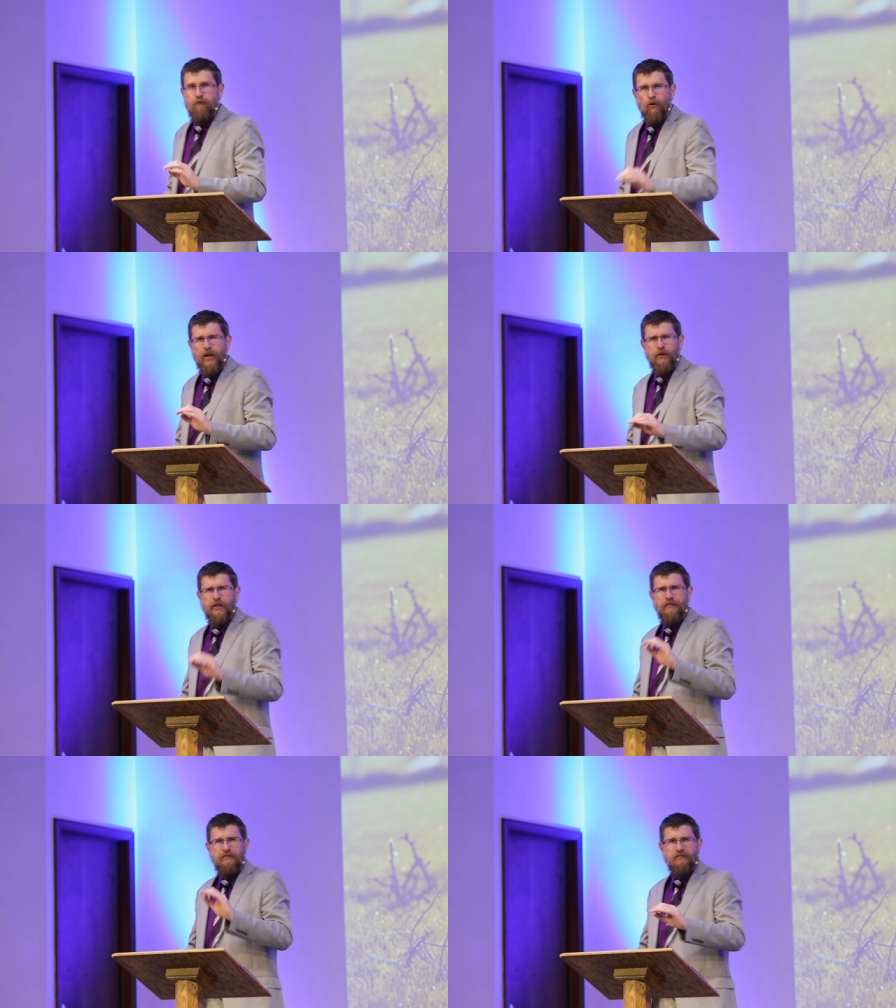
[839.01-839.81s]

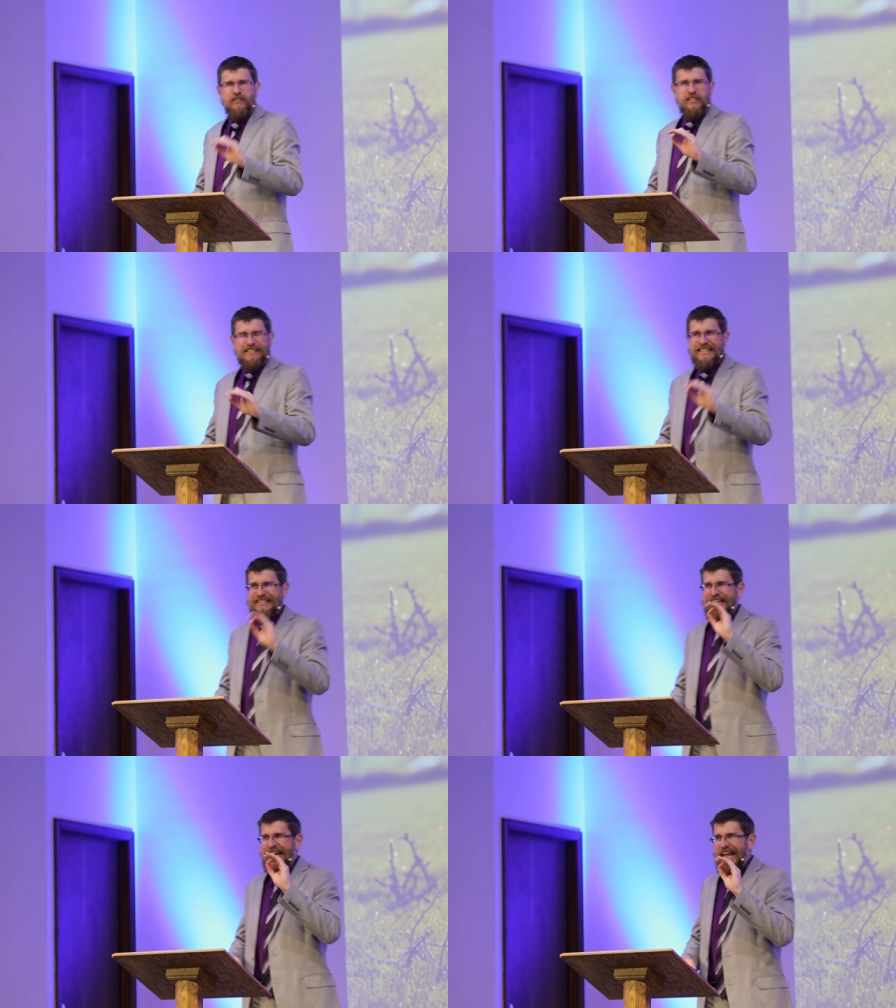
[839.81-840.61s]

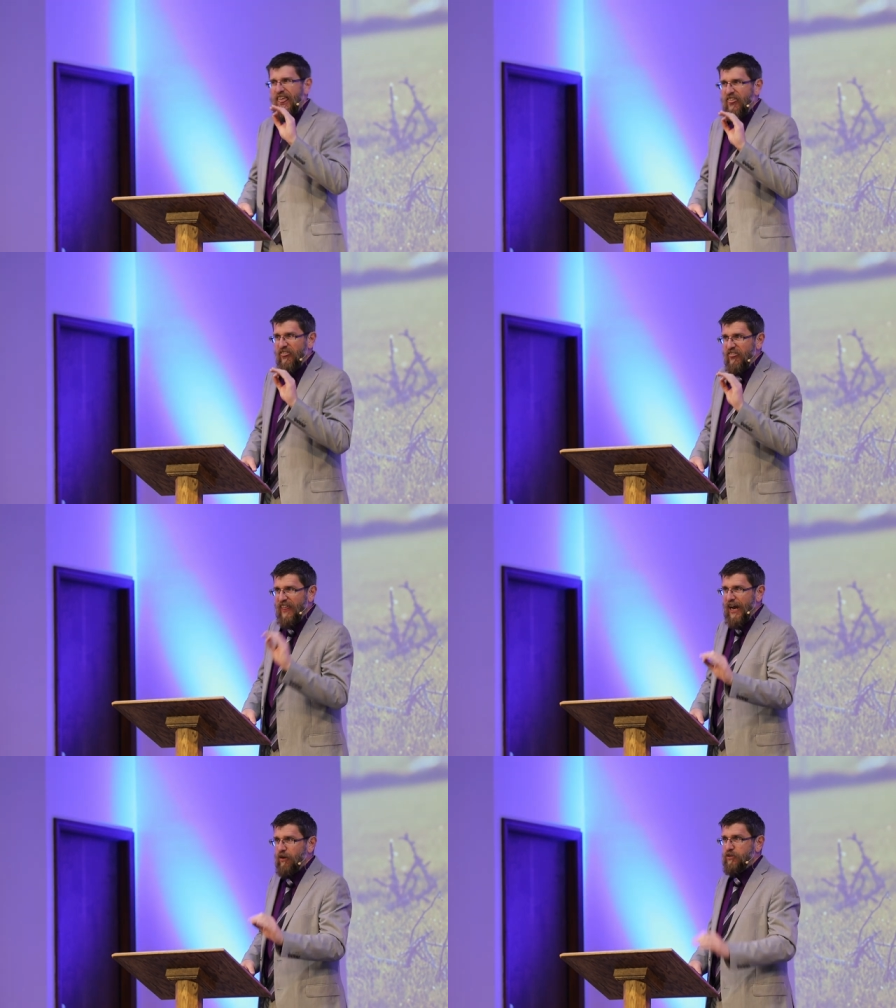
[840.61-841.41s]

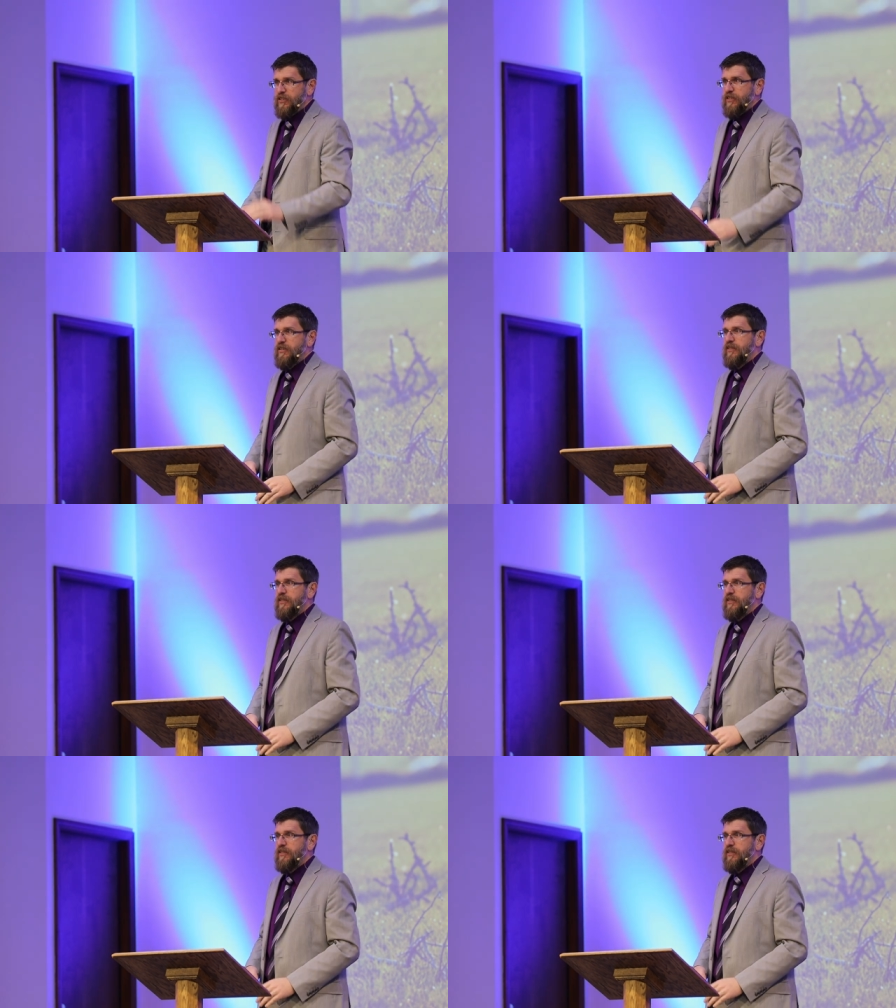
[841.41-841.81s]
456,000.